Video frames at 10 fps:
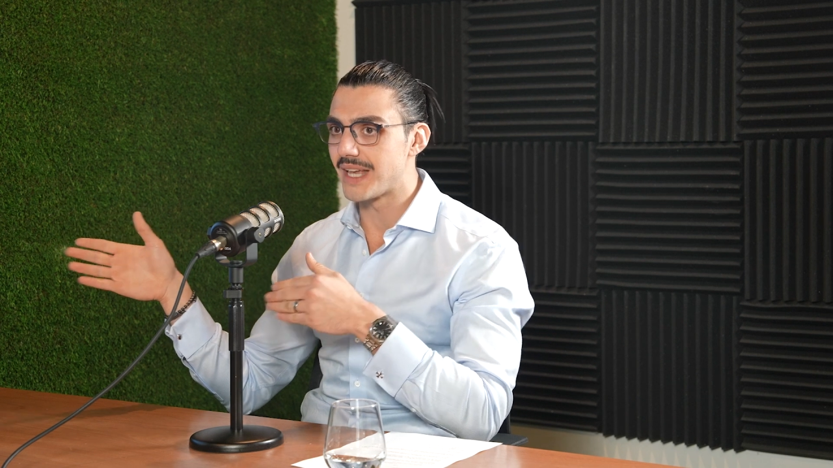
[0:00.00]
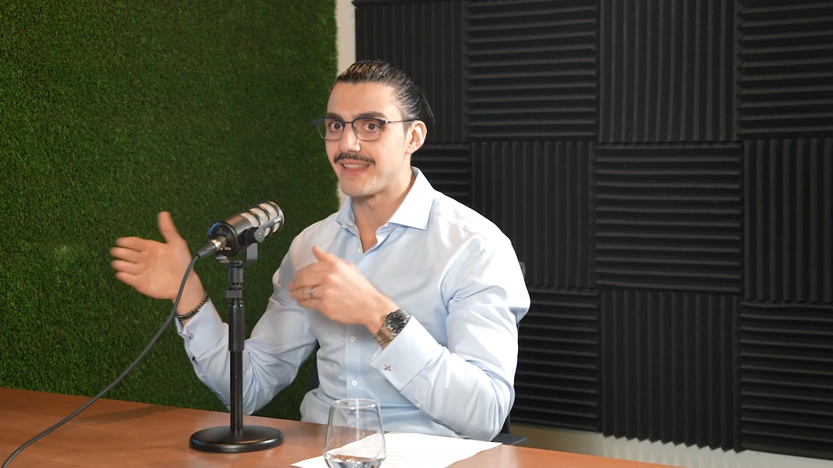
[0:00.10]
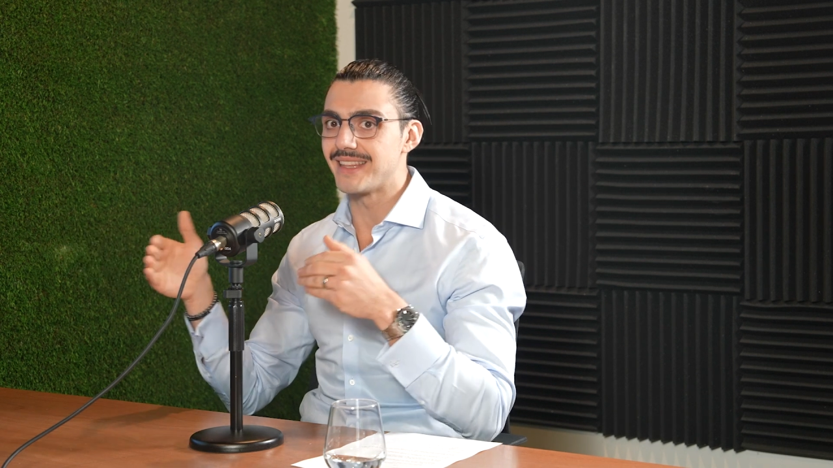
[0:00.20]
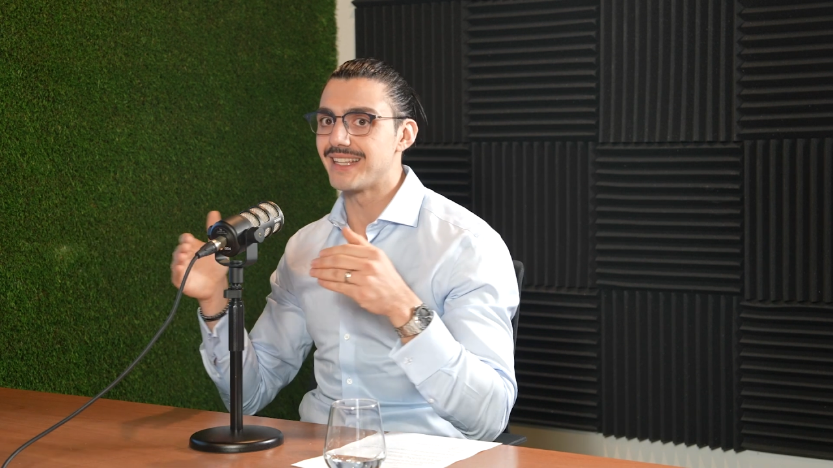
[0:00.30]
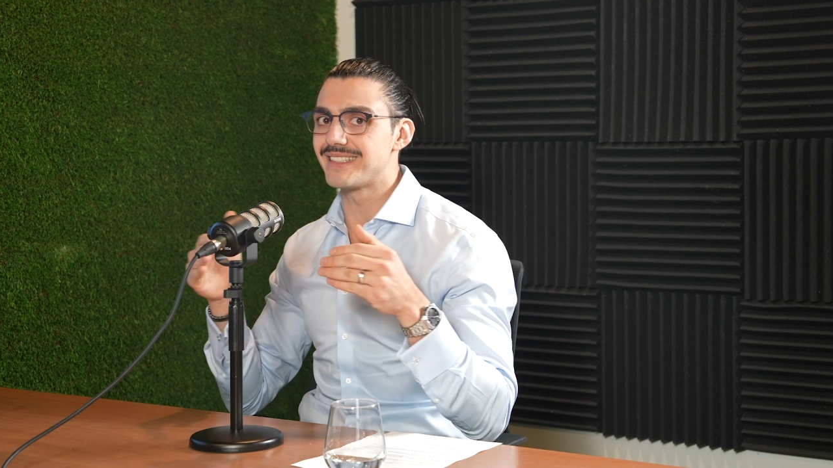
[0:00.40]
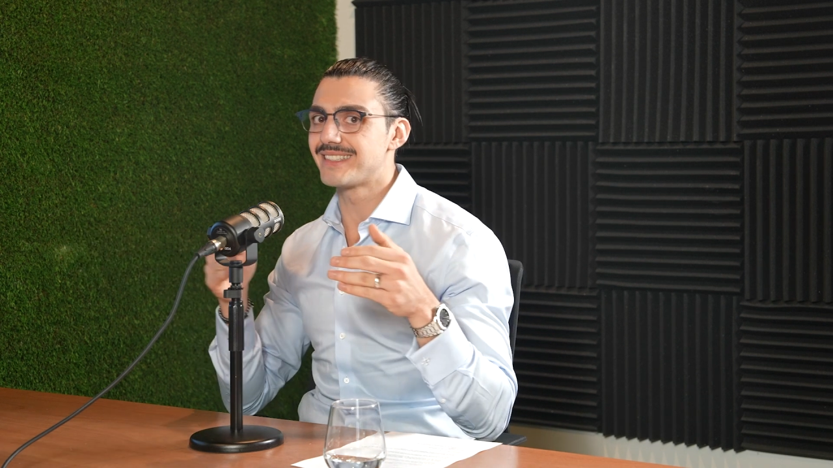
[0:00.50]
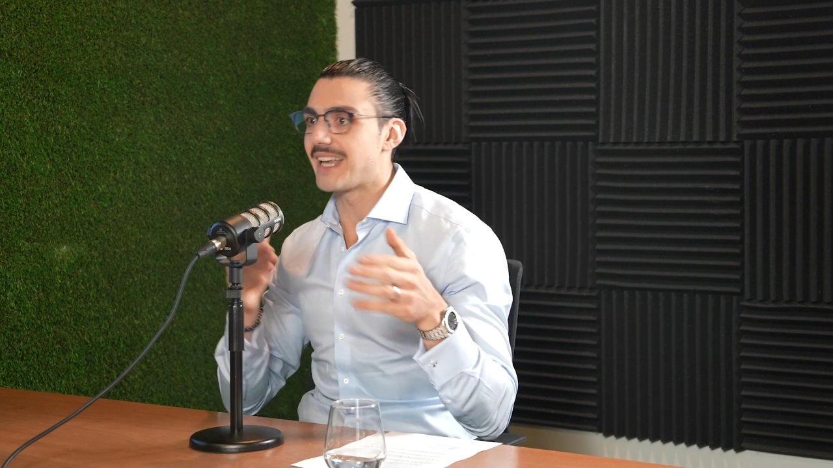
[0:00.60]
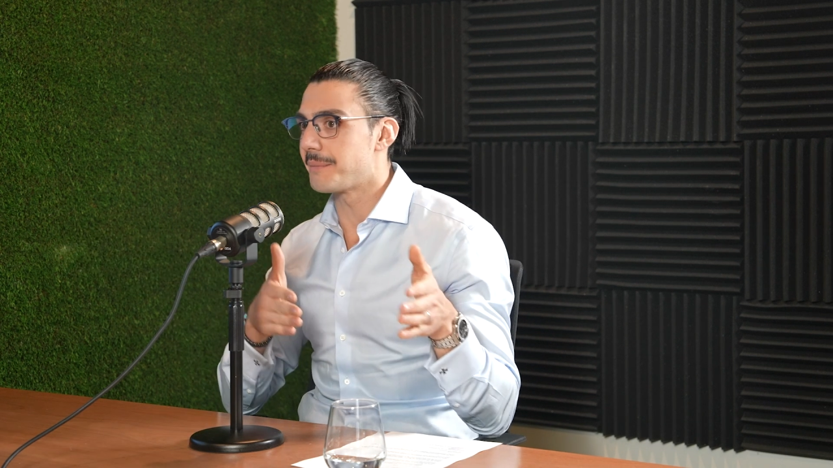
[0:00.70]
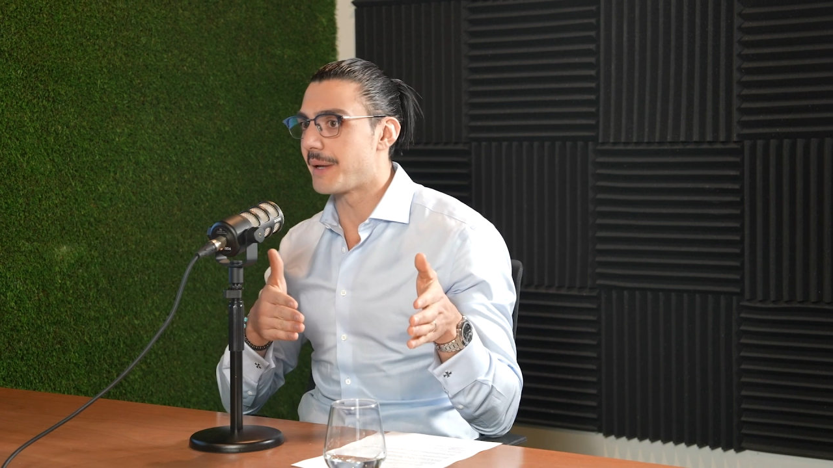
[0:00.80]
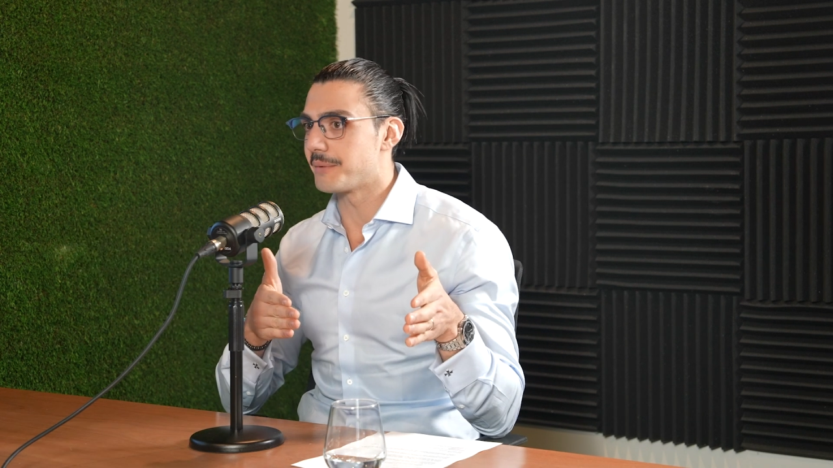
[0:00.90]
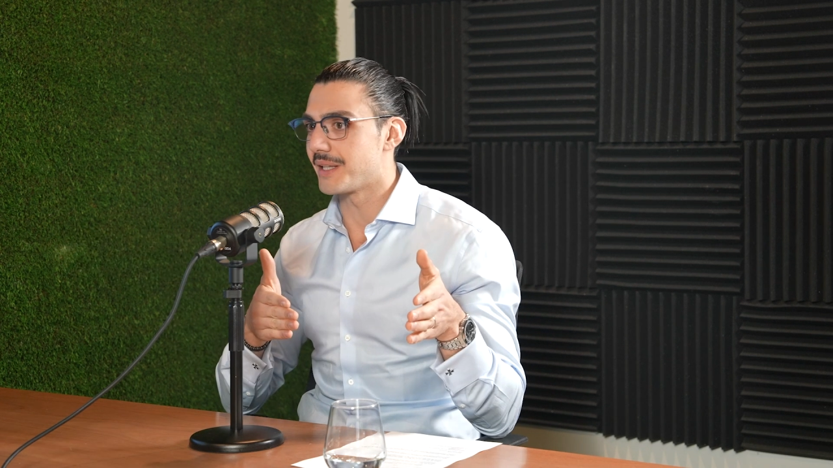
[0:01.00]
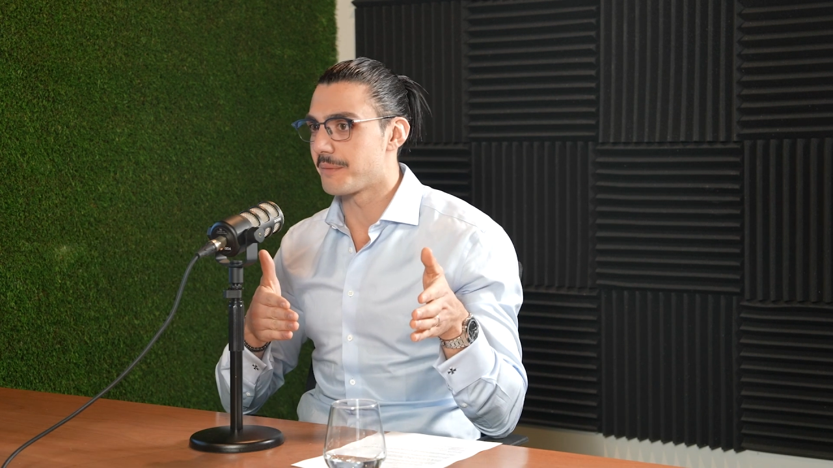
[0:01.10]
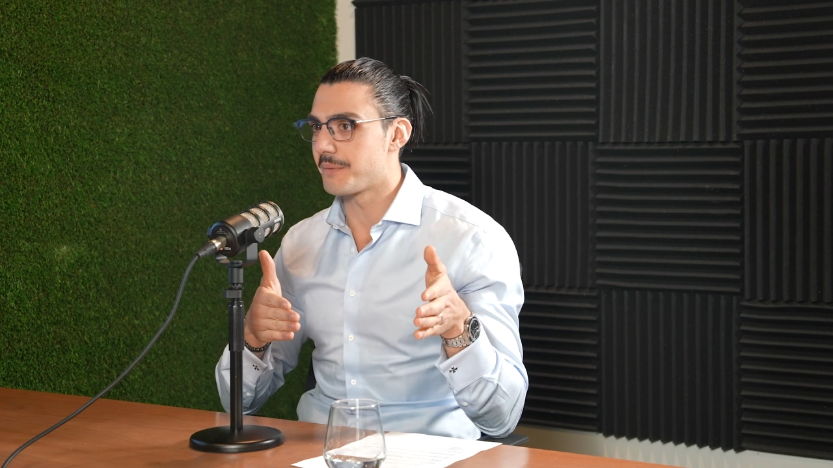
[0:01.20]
and then there's 10 people at the